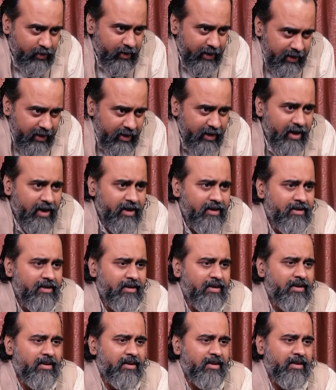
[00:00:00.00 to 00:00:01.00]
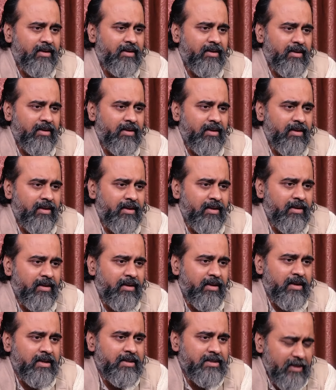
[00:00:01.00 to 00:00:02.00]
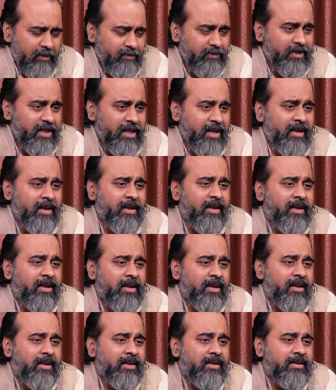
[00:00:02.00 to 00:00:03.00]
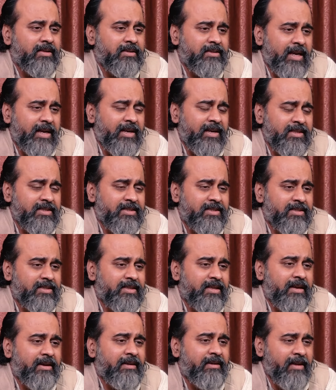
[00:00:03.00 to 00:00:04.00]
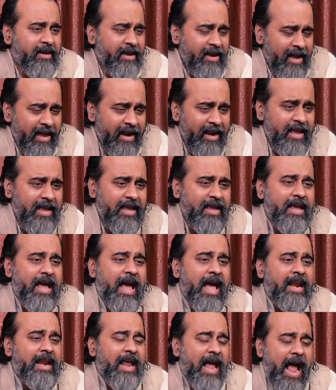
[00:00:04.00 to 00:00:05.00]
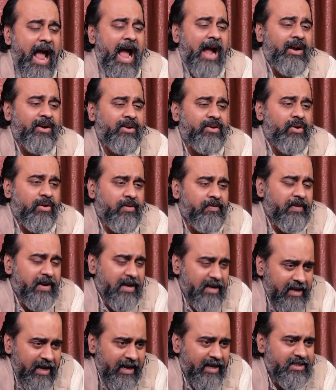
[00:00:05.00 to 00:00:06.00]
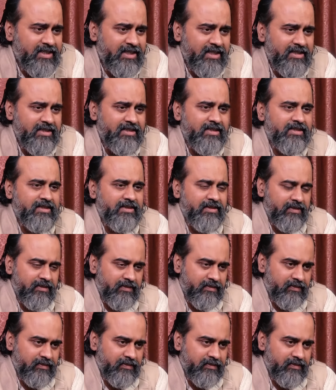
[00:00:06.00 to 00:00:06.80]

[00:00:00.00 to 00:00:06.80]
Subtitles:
Getting it? Something that is really an act of intelligence.